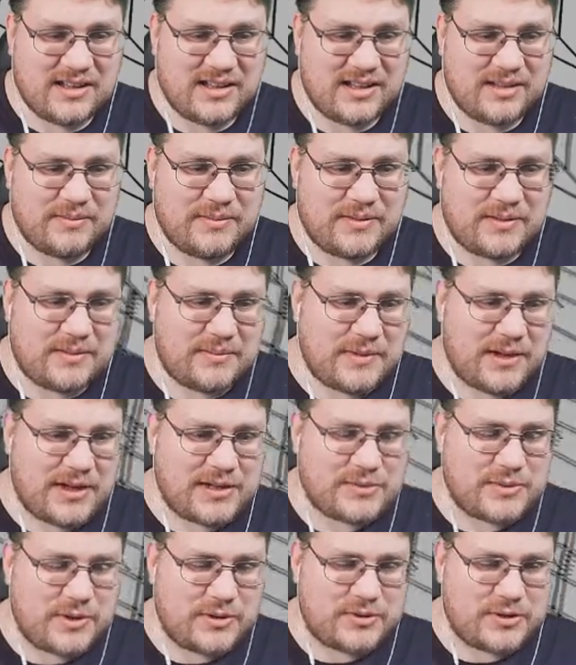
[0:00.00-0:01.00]
I mean, I might
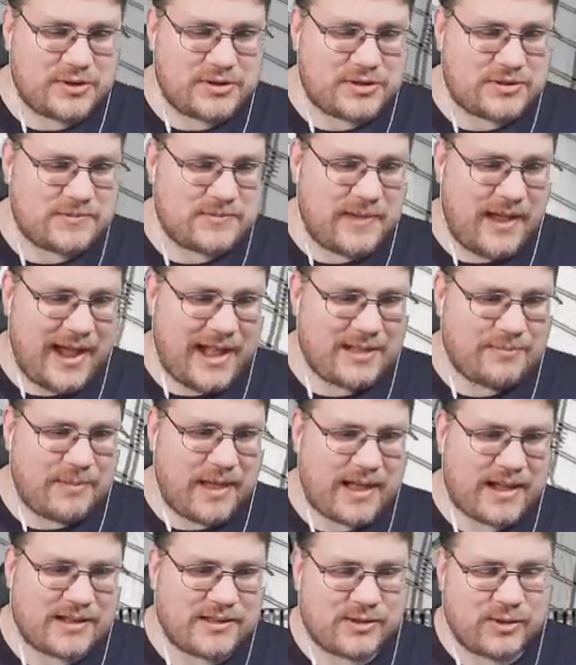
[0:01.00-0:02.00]
as well just head
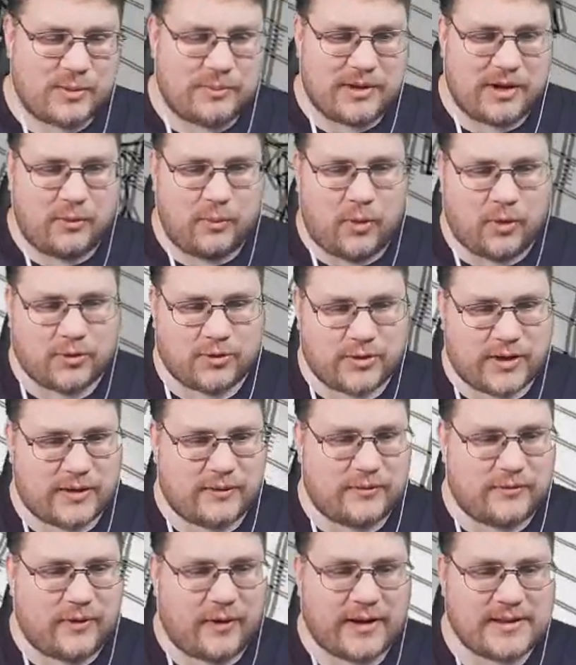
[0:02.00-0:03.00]
back and do a bit of wandering
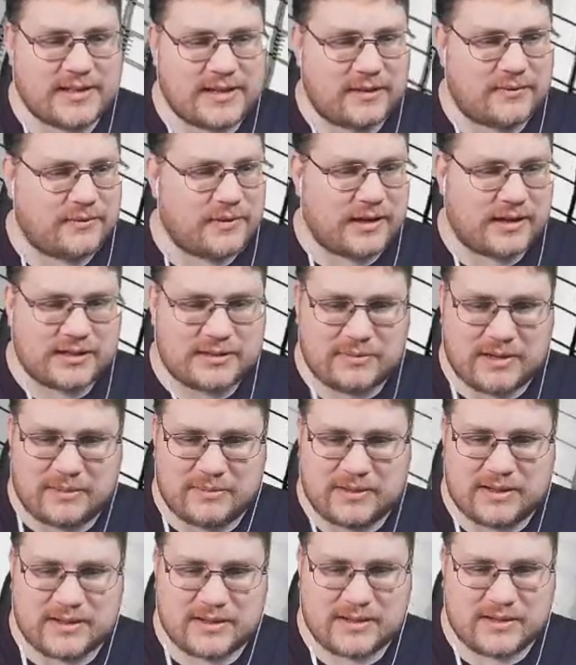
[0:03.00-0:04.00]
and fighting of things,
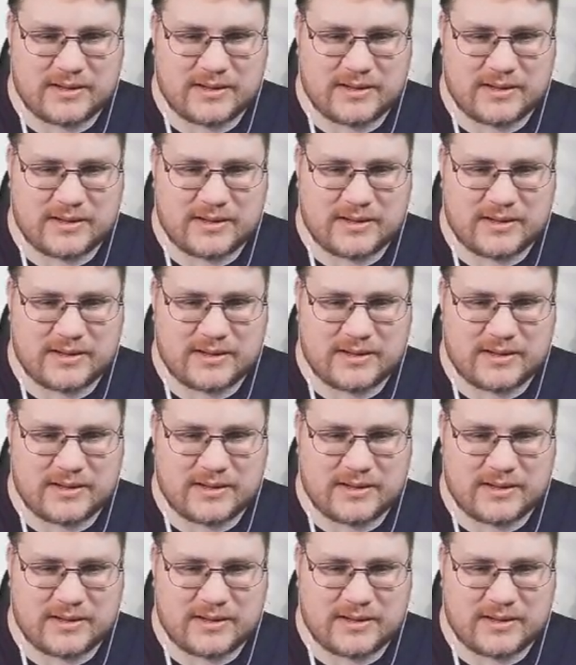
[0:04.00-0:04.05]
maybe.